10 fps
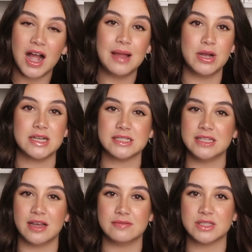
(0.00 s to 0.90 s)
I
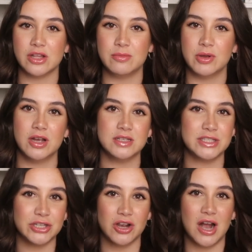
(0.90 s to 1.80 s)
personally love slow burns,
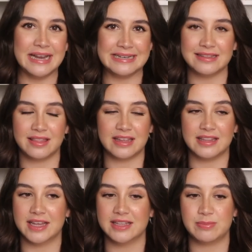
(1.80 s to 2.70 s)
so I didn't
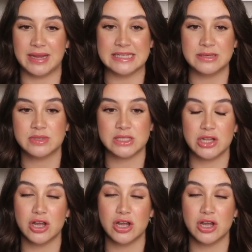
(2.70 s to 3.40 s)
think that the pacing was slow,